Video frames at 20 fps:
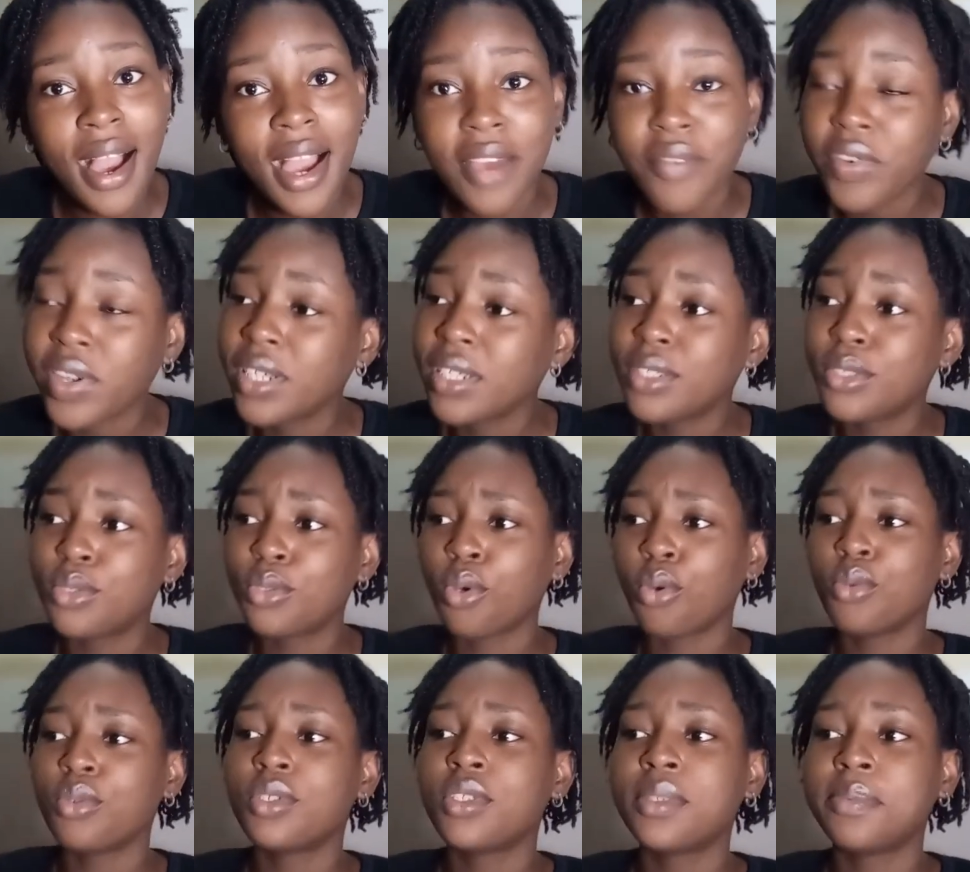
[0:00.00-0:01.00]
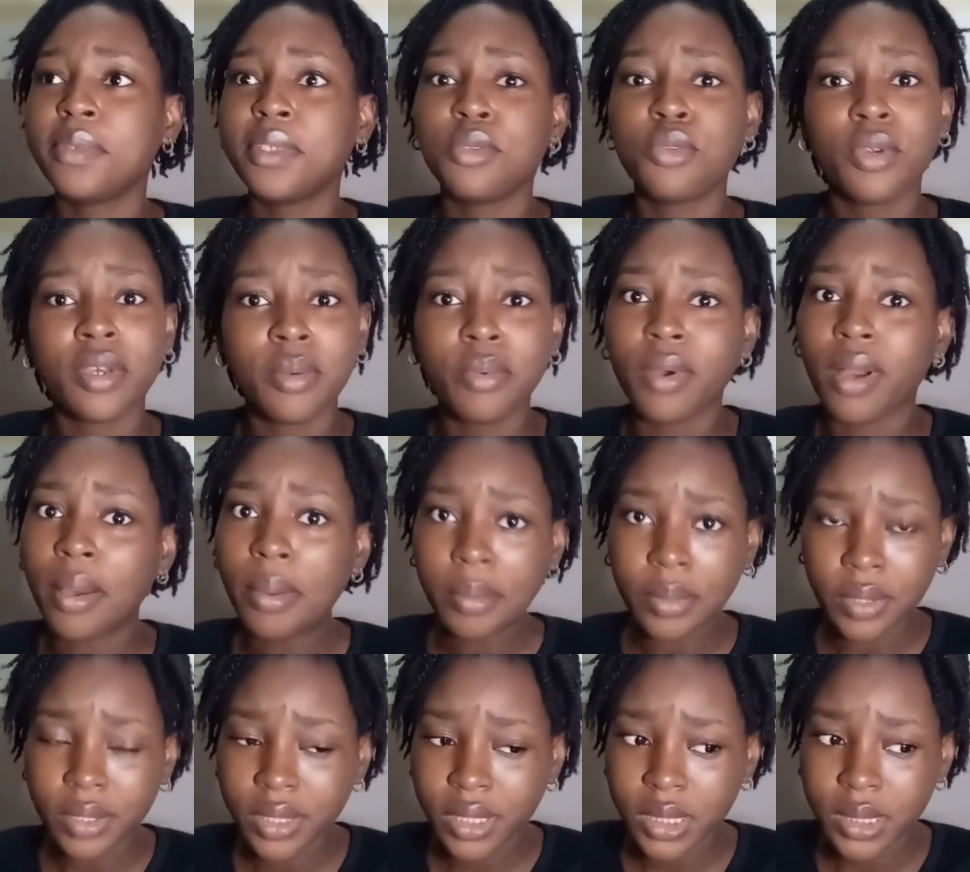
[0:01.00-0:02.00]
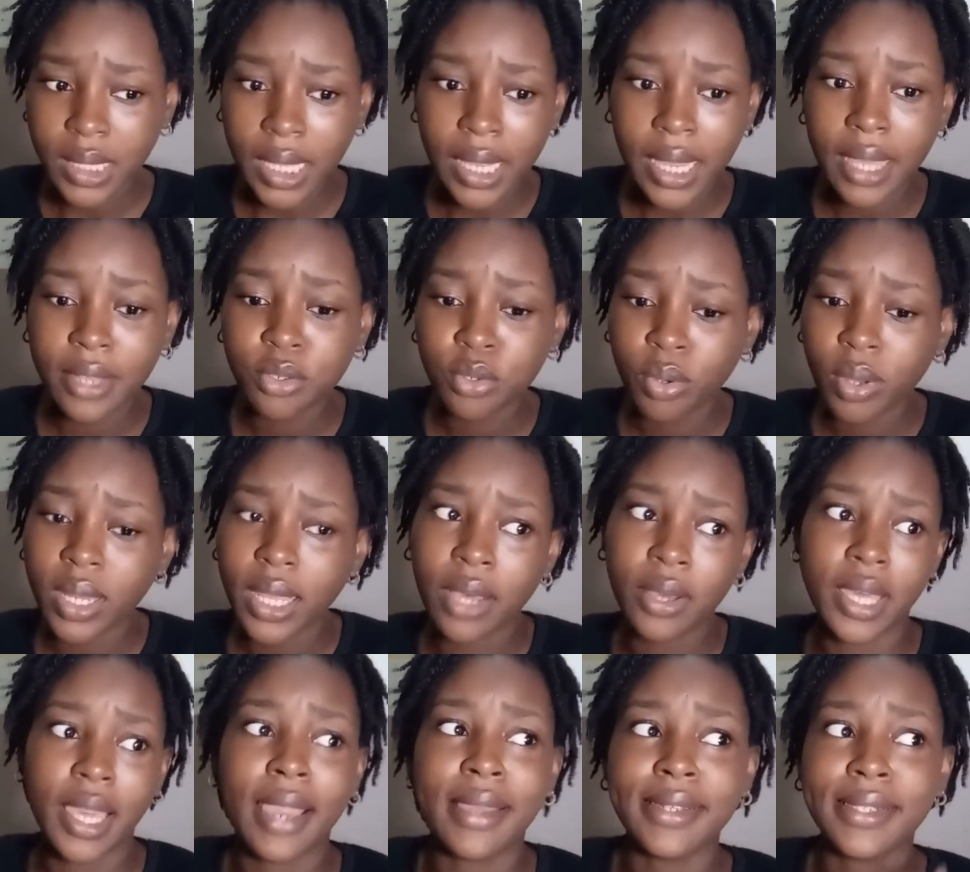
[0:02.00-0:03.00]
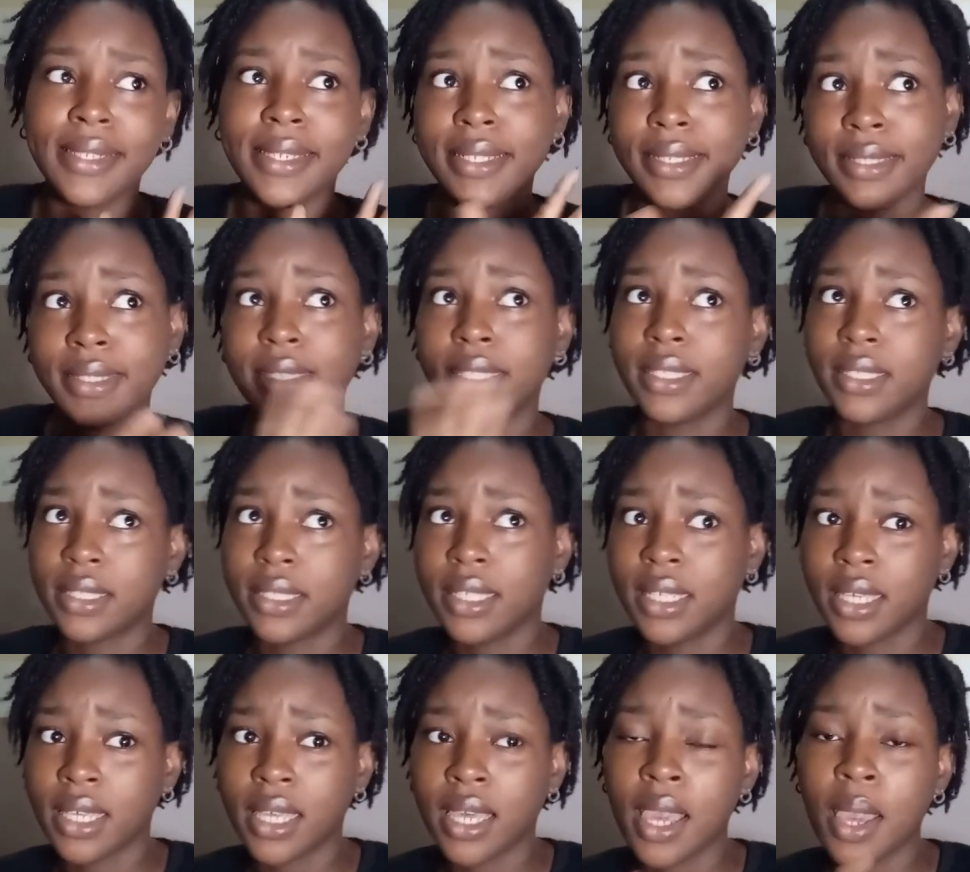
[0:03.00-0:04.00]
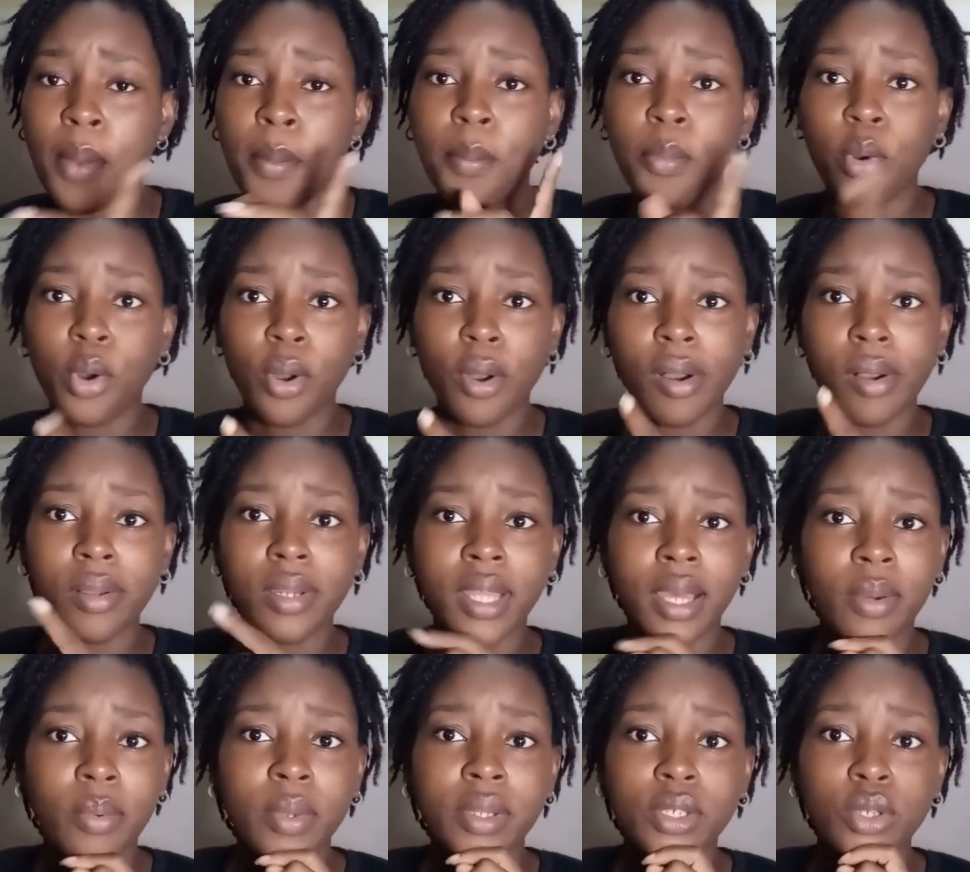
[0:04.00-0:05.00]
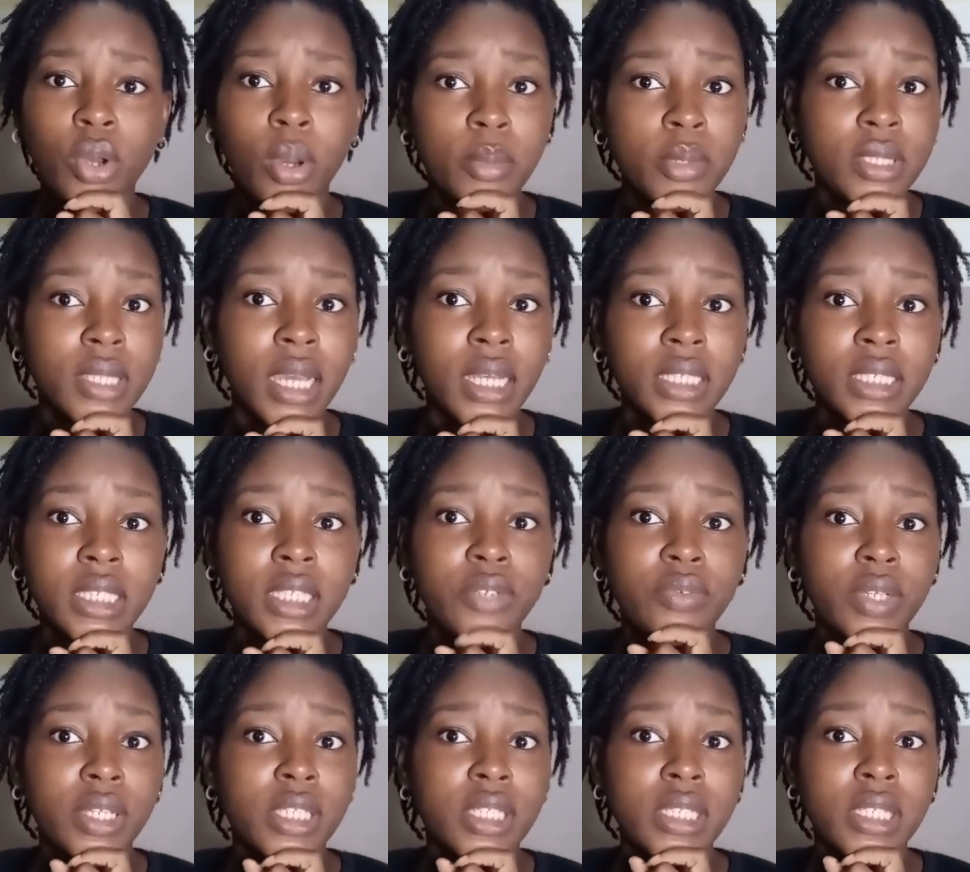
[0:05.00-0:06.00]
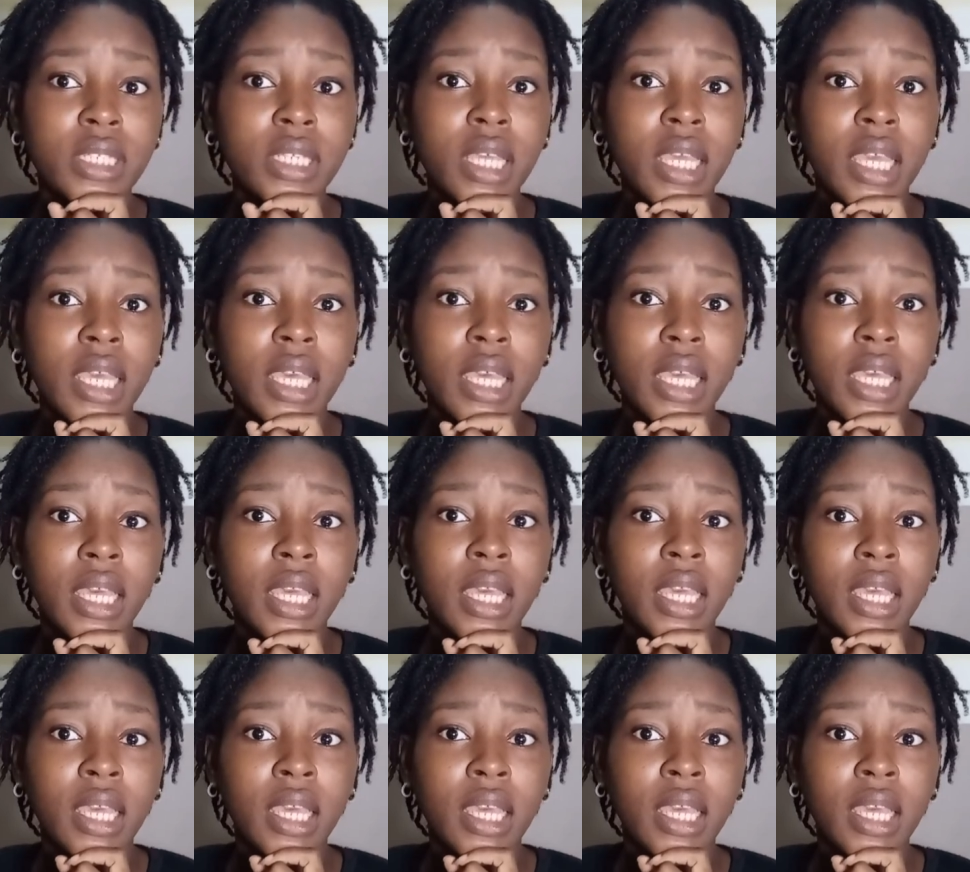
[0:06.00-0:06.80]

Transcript: really don't be knowing what I want. Like, I know, okay, I need this thing, but like when it comes to actually creating a